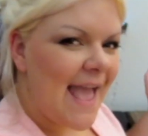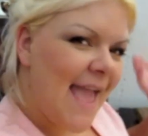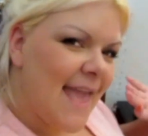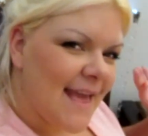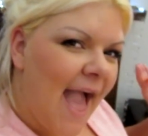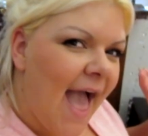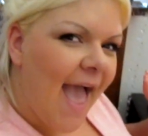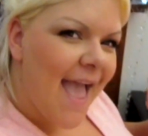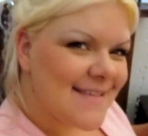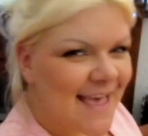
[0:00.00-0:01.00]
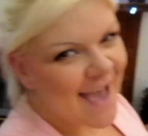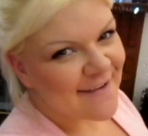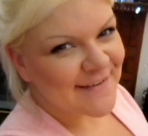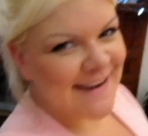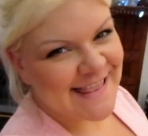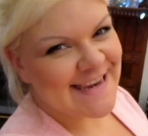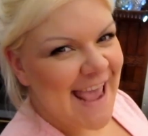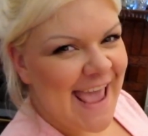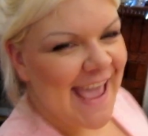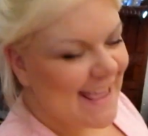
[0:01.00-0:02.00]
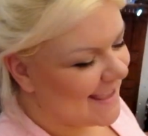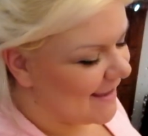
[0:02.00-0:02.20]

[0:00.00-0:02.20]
Hey guys, outfit of the day.